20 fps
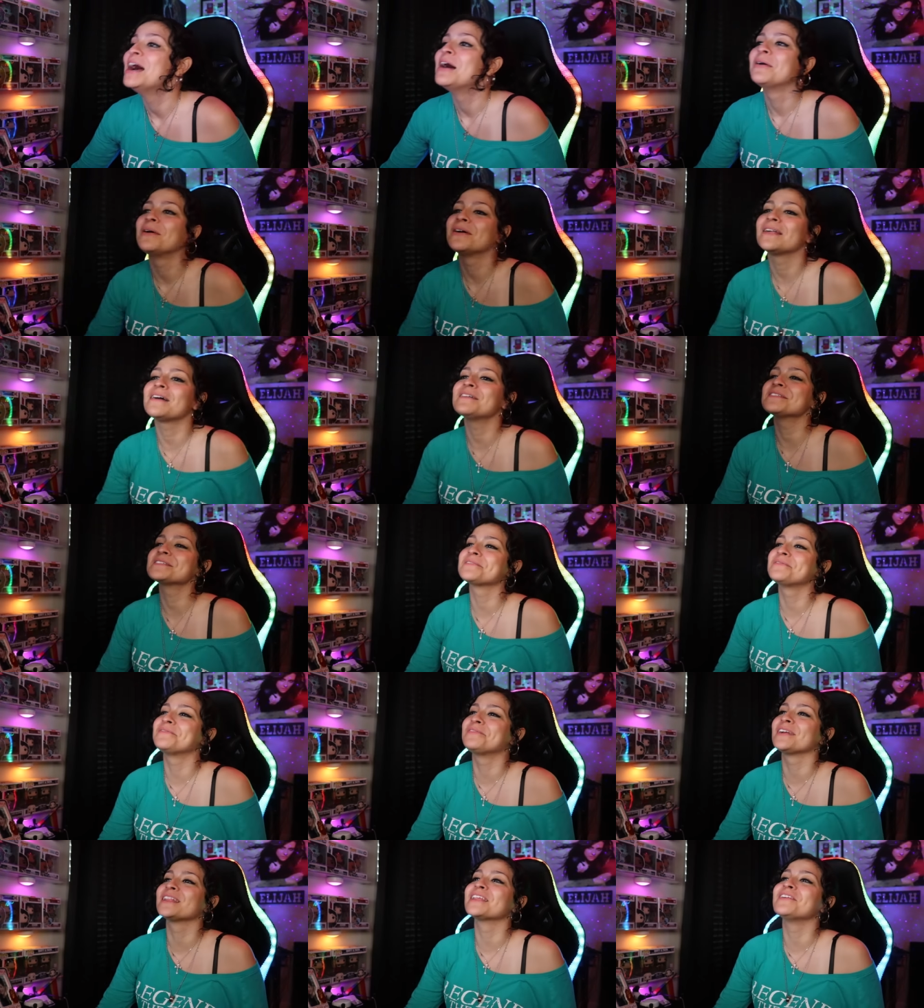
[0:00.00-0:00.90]
Well, that
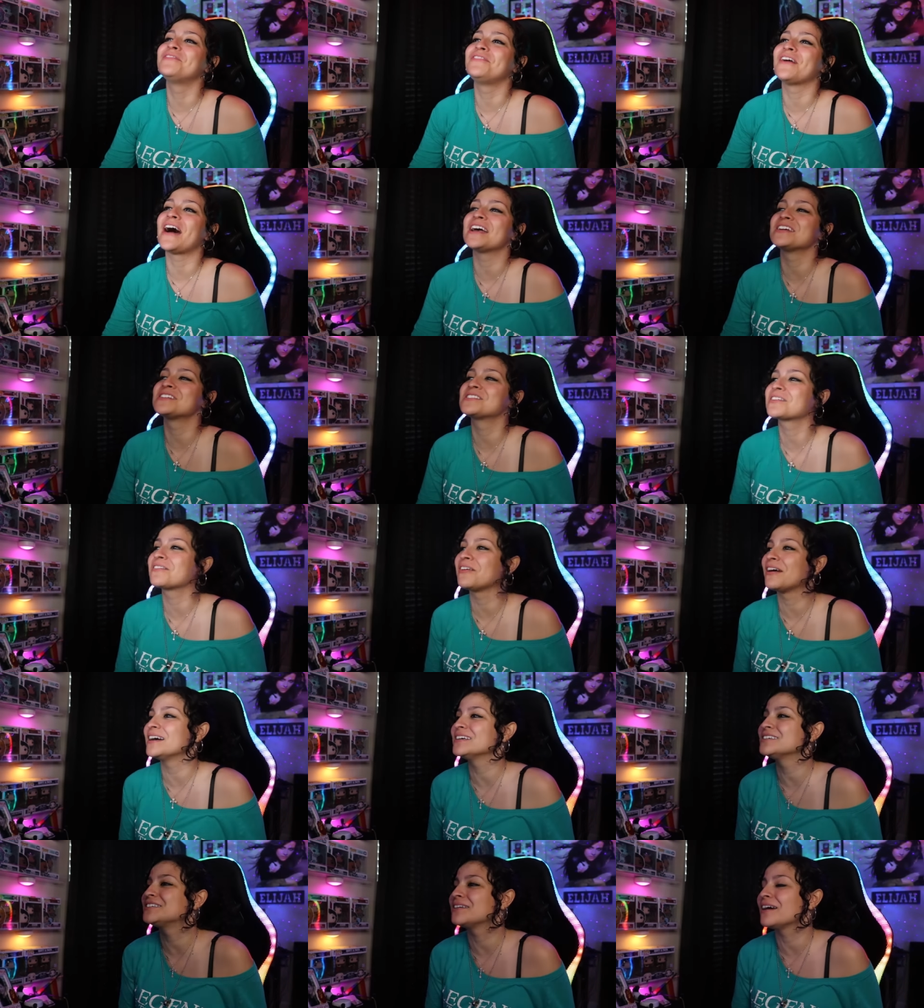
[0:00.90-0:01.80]
was a really fast
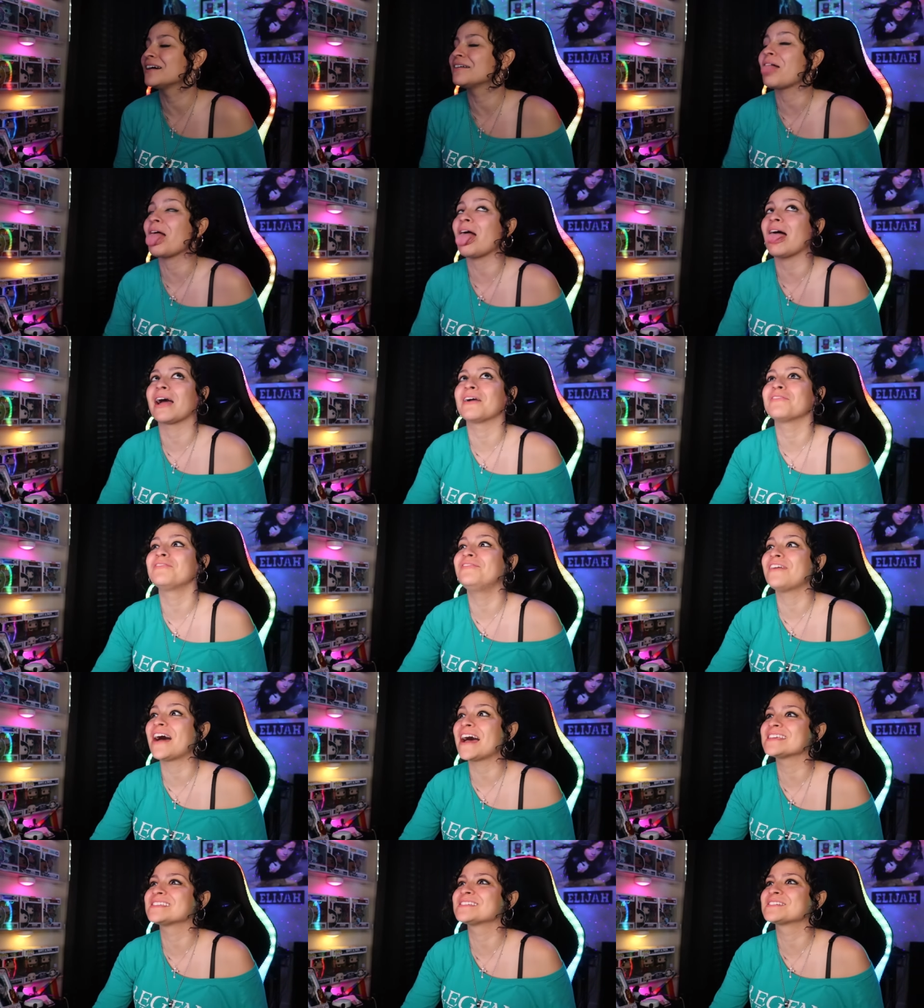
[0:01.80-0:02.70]
crush. Uh, uh,
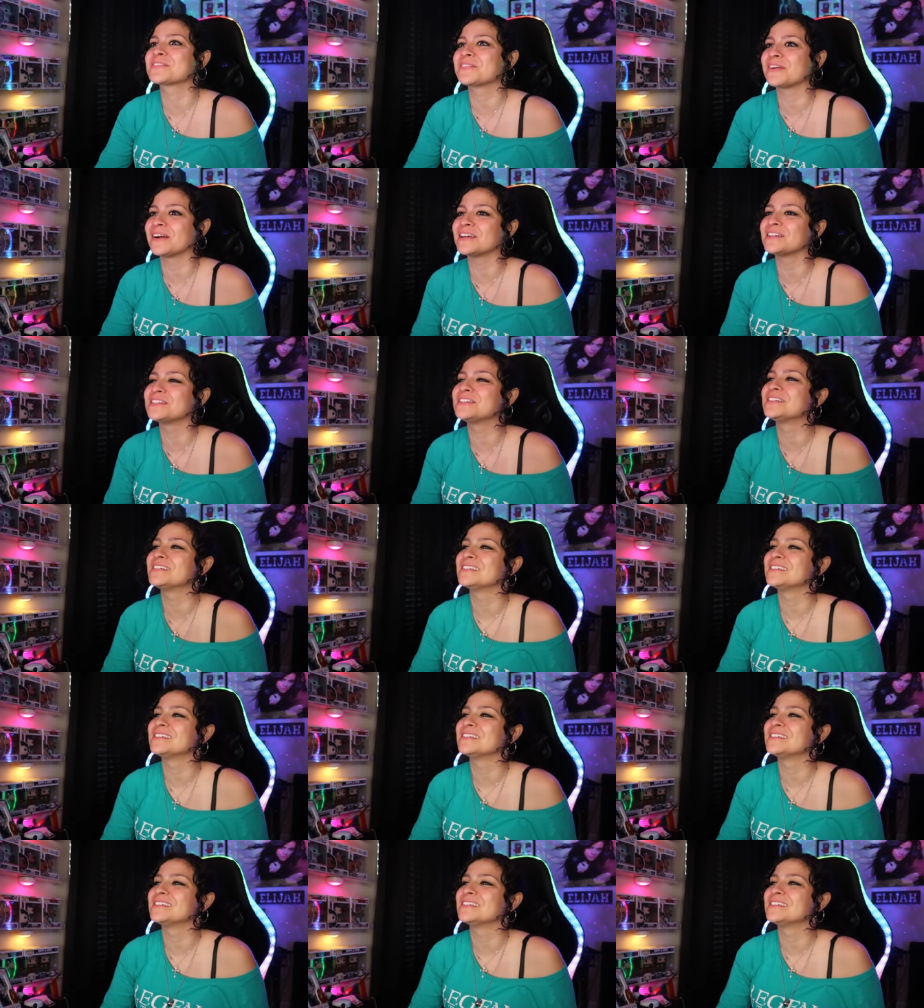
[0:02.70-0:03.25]
fast crush.